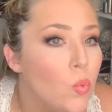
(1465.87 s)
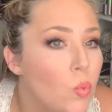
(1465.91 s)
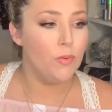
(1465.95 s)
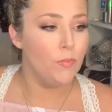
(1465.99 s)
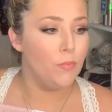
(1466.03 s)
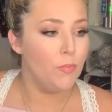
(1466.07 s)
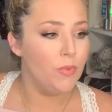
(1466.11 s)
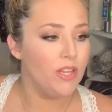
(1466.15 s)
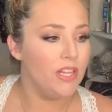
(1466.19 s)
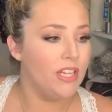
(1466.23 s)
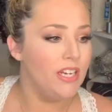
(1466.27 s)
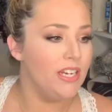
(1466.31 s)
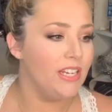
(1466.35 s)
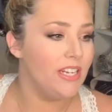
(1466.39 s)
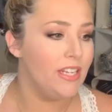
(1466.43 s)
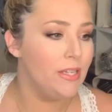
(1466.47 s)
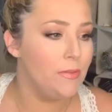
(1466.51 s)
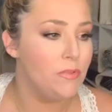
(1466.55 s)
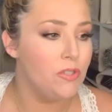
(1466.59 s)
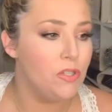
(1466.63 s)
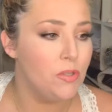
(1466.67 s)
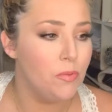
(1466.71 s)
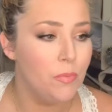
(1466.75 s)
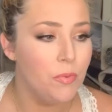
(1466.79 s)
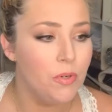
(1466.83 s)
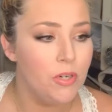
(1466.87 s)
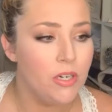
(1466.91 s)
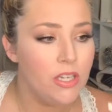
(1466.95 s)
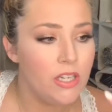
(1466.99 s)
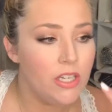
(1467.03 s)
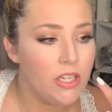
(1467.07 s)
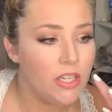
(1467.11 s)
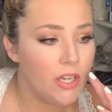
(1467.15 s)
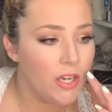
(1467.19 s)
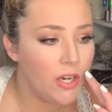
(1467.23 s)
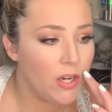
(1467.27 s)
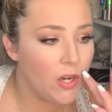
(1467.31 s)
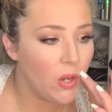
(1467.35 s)
but then it keeps you pretty
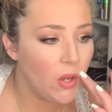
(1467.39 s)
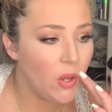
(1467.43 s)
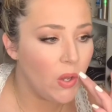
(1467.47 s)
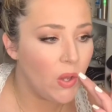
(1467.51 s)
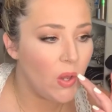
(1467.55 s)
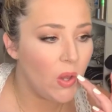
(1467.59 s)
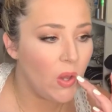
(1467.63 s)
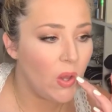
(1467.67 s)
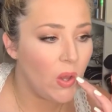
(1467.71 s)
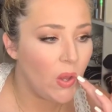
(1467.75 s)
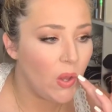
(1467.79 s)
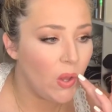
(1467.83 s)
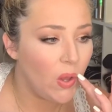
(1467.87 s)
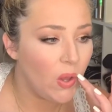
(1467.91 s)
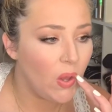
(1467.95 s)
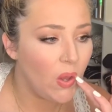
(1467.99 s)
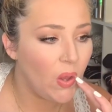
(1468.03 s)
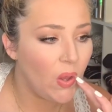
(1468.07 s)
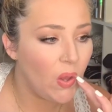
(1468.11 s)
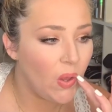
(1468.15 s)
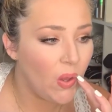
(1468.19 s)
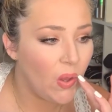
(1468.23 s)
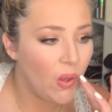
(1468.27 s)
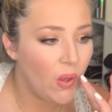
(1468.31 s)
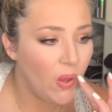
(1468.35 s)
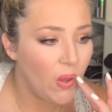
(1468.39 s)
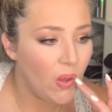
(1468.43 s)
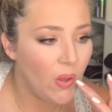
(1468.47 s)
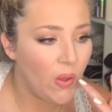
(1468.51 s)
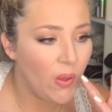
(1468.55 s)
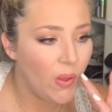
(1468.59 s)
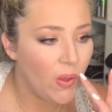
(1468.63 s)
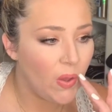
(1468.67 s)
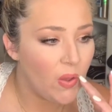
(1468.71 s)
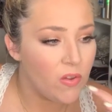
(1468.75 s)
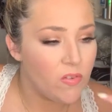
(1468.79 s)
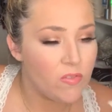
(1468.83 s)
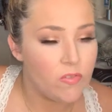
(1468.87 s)
clean
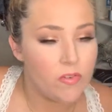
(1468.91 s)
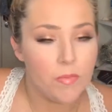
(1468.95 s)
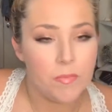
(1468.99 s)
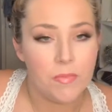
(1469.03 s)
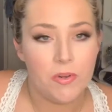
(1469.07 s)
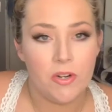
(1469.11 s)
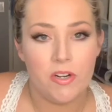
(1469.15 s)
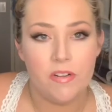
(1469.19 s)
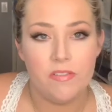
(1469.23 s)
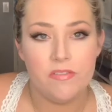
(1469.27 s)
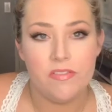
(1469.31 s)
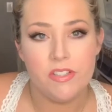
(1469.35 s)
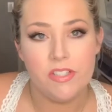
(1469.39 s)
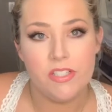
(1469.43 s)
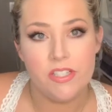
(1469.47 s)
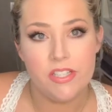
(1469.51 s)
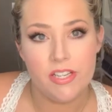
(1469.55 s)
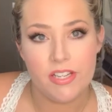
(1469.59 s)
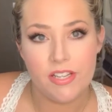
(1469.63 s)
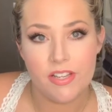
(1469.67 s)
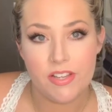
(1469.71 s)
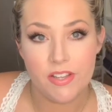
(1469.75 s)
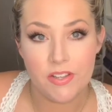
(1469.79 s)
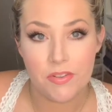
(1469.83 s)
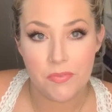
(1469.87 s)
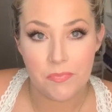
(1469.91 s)
from off your teeth.